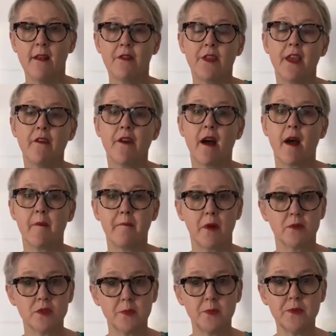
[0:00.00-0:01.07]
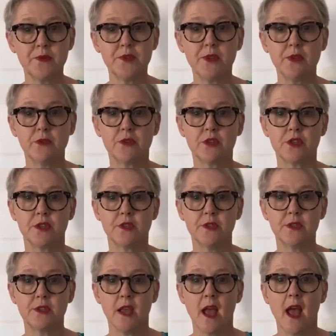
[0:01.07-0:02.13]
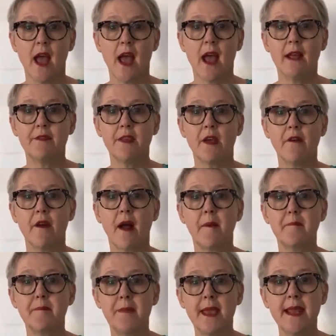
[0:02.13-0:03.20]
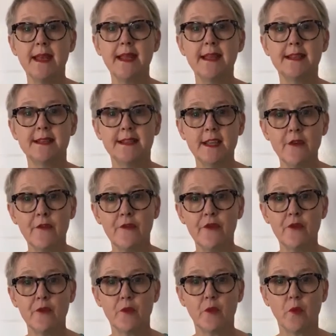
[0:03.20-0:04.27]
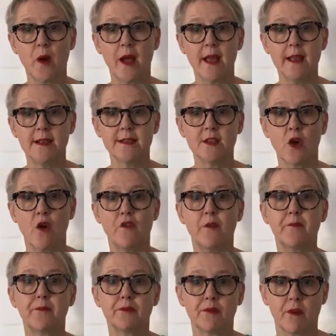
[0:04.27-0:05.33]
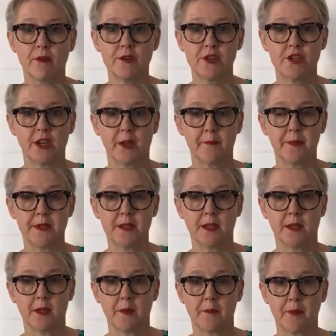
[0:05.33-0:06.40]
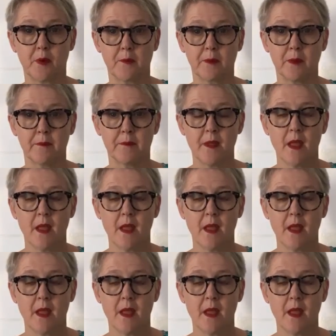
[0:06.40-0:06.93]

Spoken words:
there are multiple solutions and there are many different ways of approaching a particular problem.